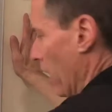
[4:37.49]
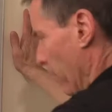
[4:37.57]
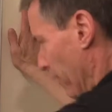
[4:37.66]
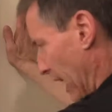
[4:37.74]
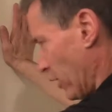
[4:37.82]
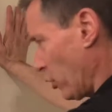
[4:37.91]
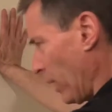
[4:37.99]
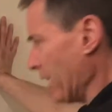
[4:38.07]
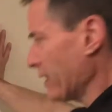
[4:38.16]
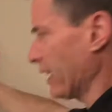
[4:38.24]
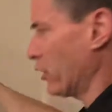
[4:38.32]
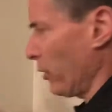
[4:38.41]
That
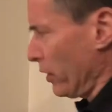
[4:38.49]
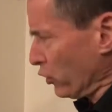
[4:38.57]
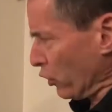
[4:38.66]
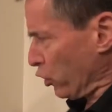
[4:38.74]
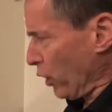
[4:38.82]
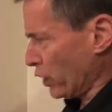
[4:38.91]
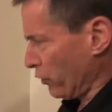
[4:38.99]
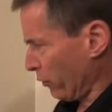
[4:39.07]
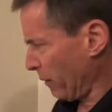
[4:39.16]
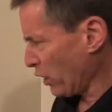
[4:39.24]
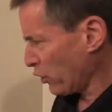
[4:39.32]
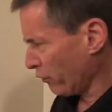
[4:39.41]
translates to, here's a
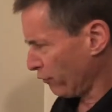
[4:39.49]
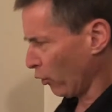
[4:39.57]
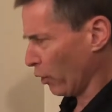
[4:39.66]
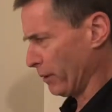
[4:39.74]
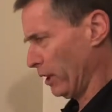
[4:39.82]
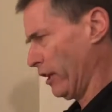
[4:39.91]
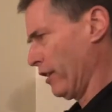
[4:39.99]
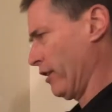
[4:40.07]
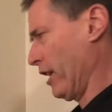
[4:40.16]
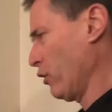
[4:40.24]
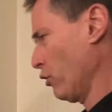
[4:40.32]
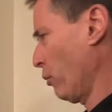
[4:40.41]
transformation formula
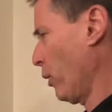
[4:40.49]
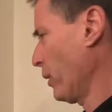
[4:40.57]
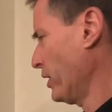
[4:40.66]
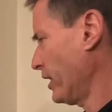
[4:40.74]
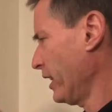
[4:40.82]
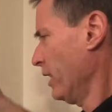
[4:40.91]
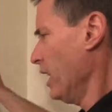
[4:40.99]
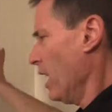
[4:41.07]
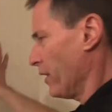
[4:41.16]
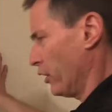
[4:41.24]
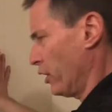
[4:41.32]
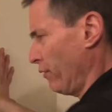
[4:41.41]
then where we see
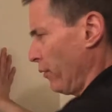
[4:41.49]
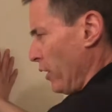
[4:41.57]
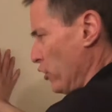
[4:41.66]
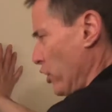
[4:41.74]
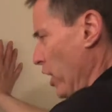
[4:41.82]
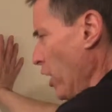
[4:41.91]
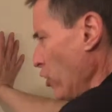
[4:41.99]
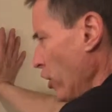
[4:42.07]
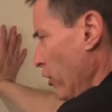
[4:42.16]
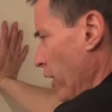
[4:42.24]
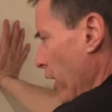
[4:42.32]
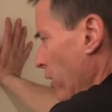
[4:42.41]
the
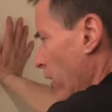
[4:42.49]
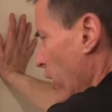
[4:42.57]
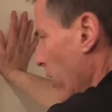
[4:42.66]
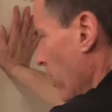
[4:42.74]
differentiation then,